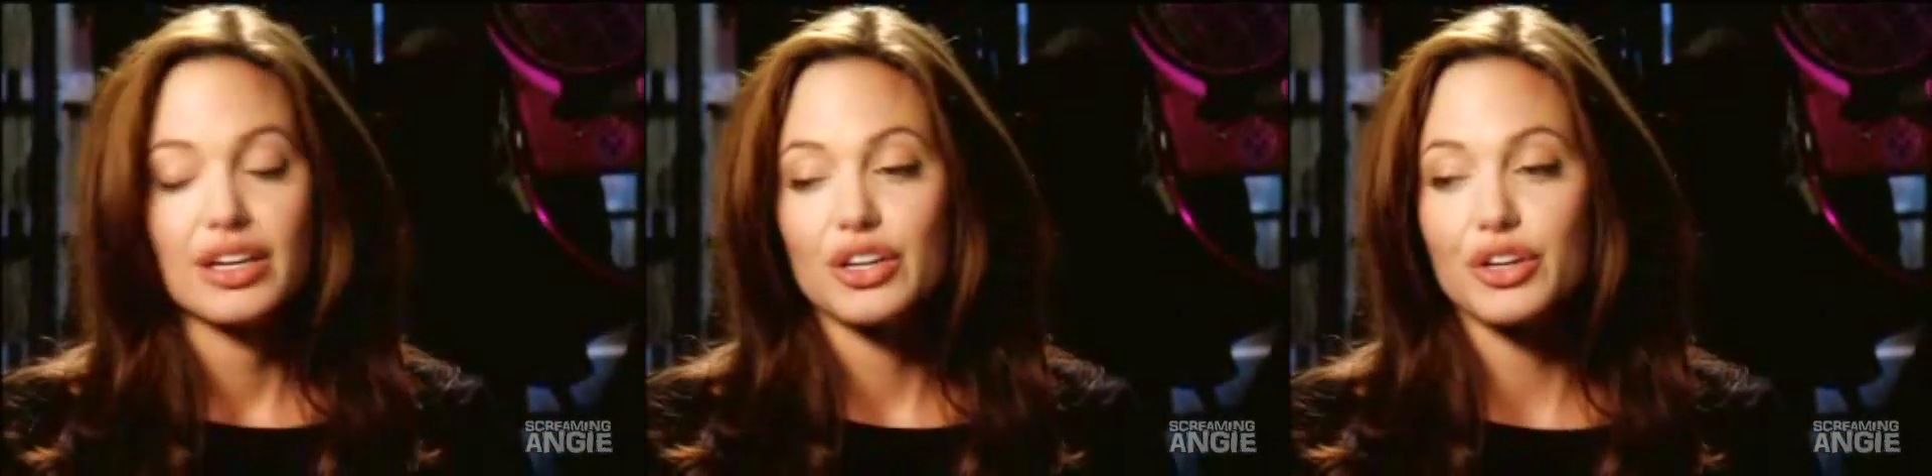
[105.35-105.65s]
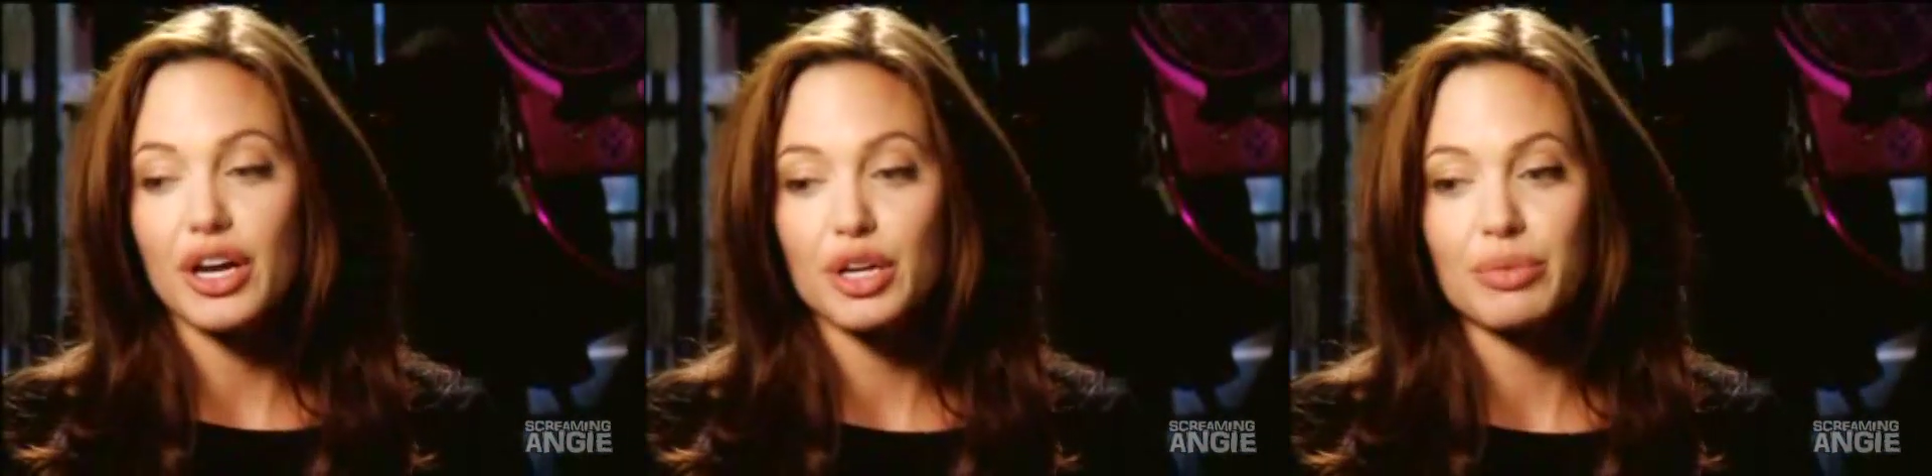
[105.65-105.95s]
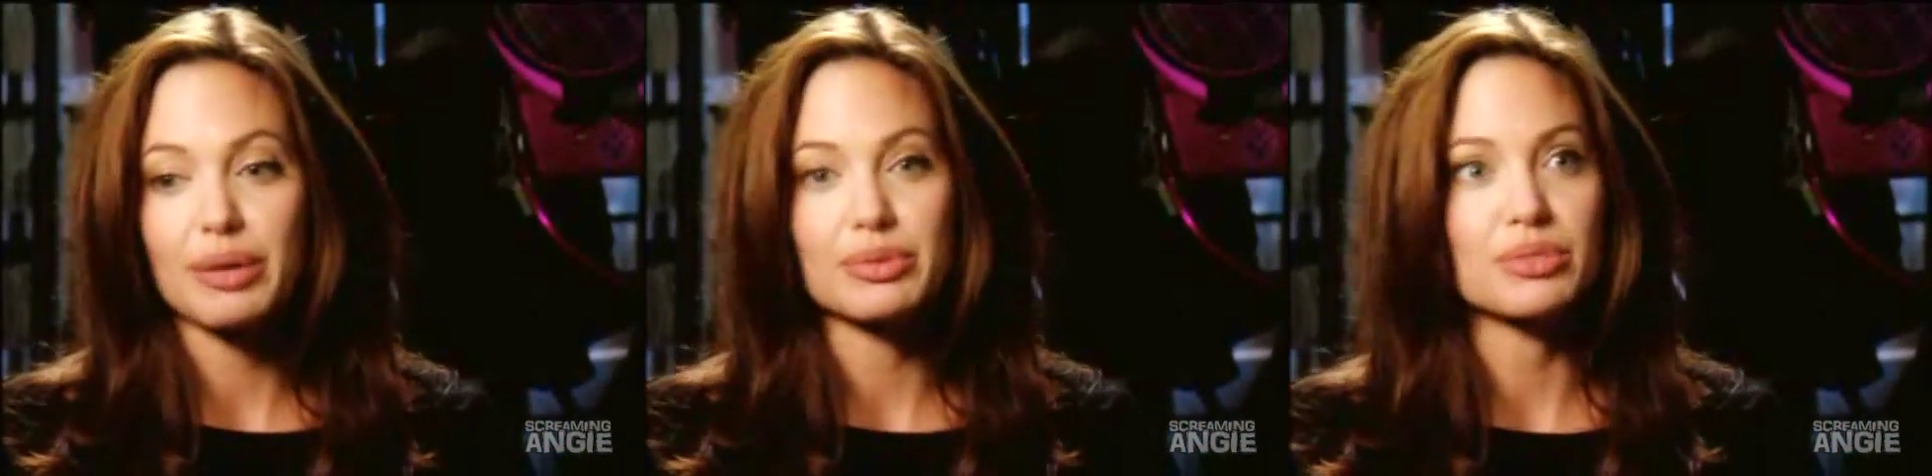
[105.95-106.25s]
you're not going to be
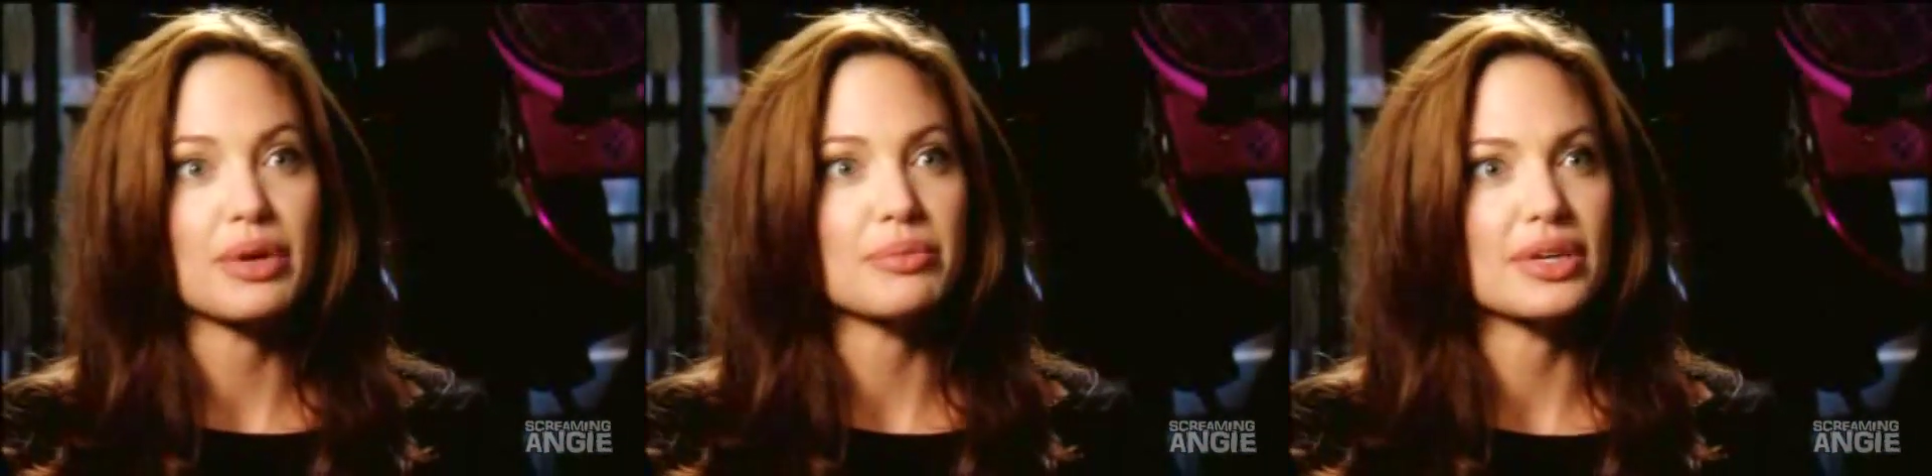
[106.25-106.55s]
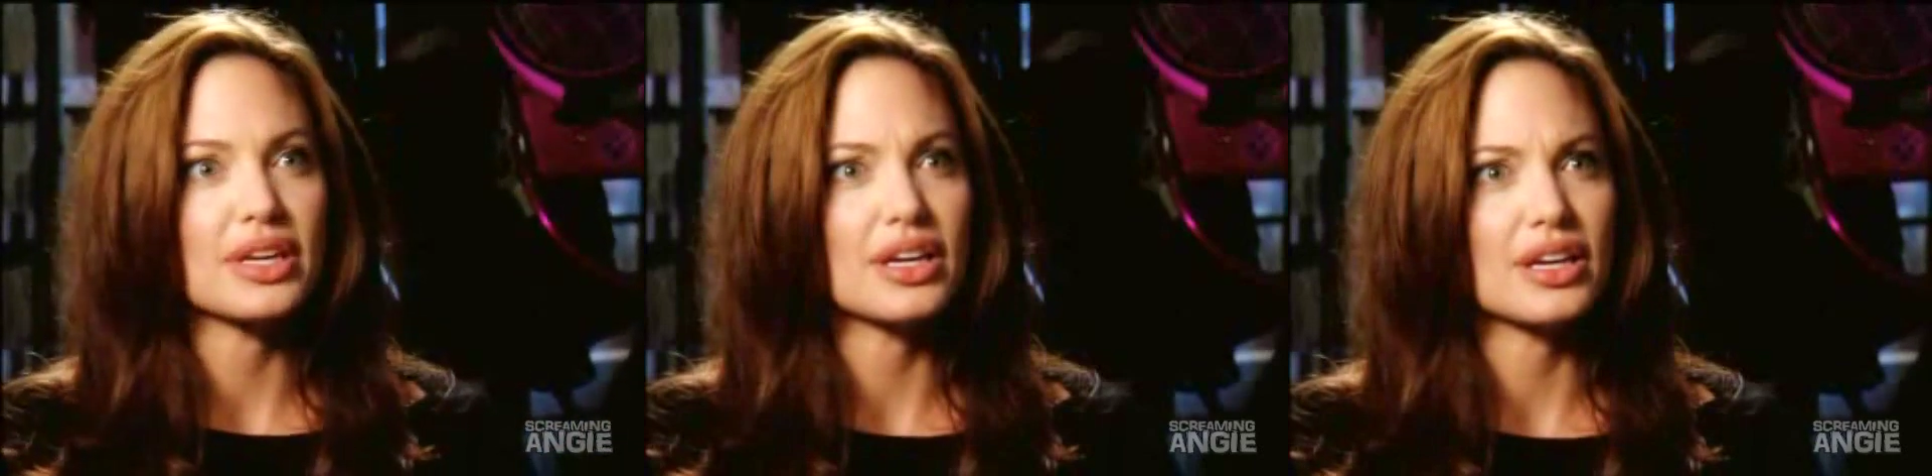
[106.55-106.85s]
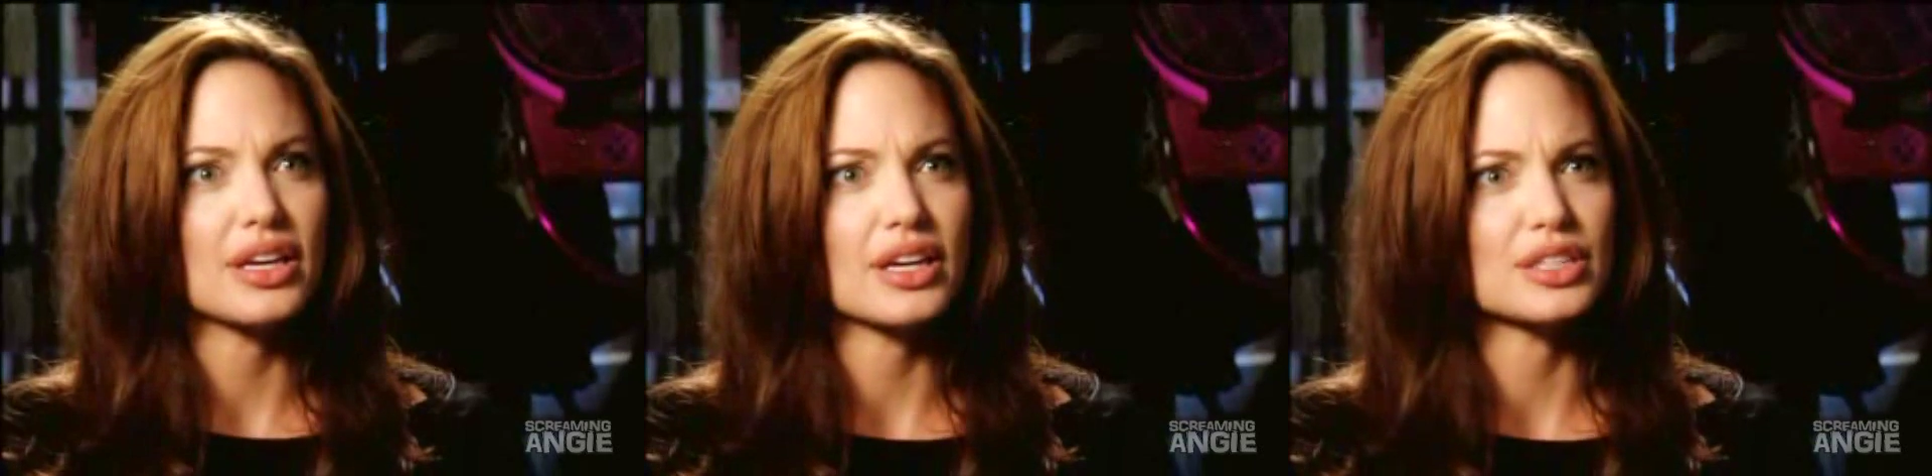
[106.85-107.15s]
able to maybe
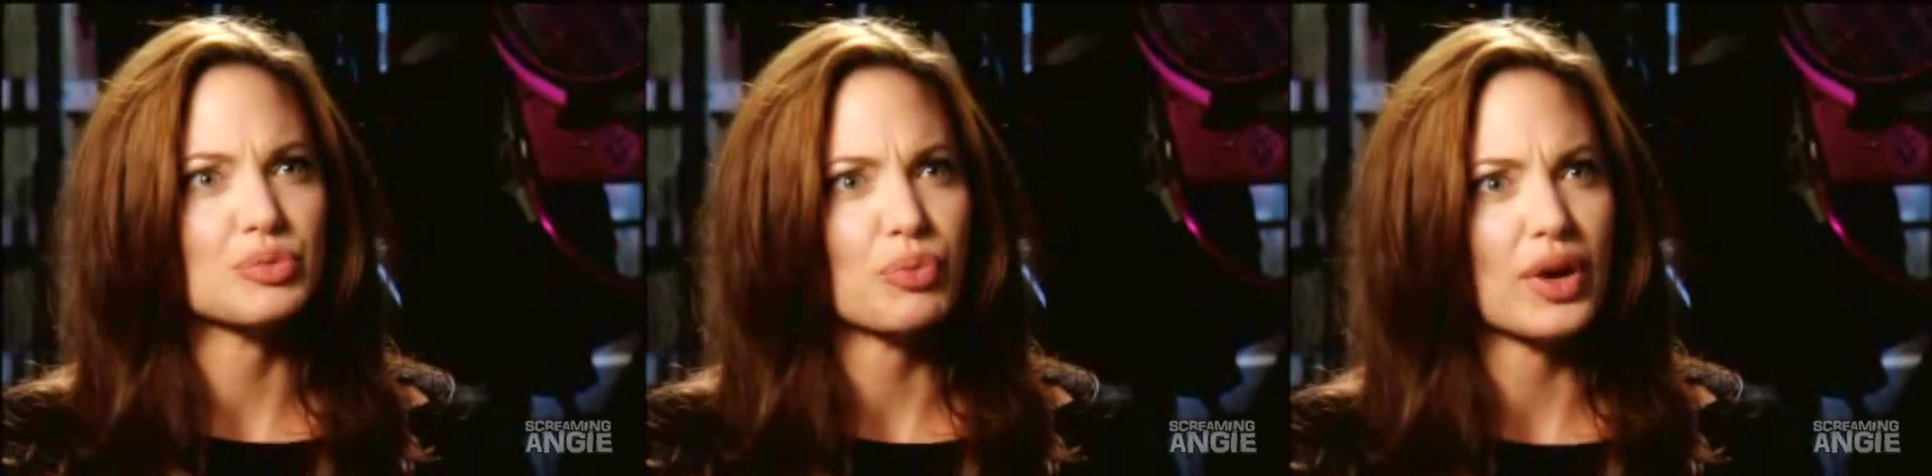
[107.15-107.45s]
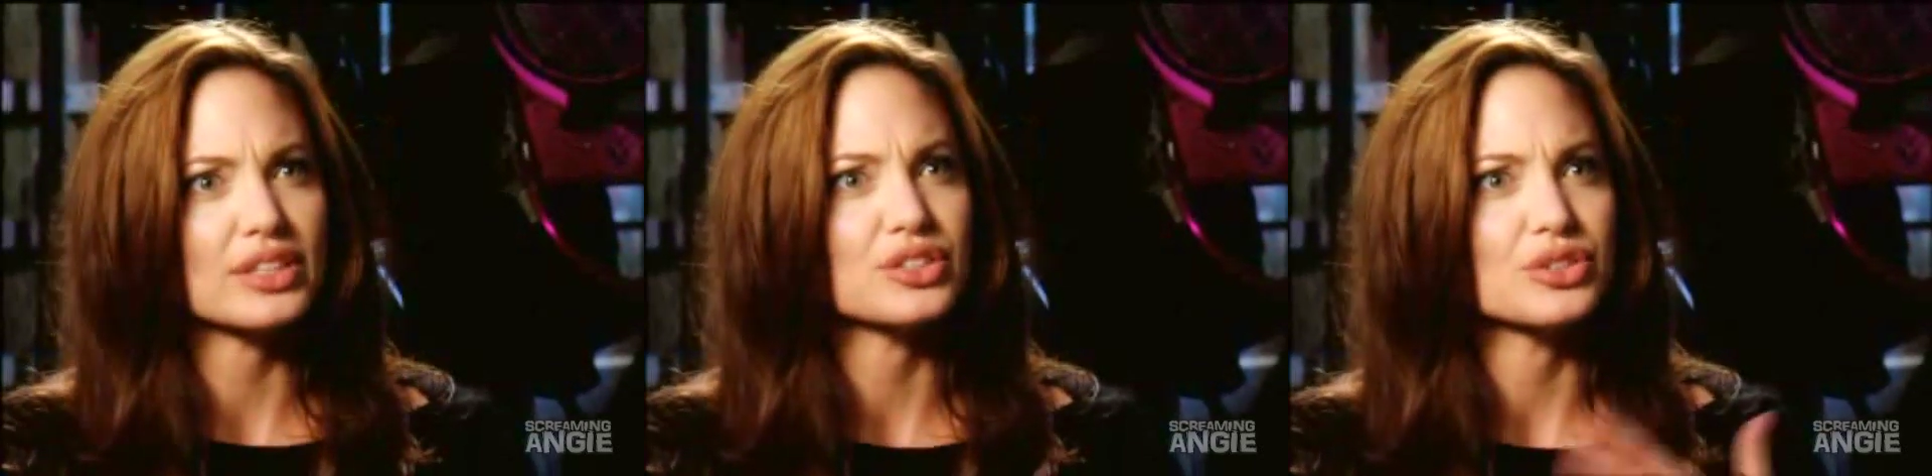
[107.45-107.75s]
express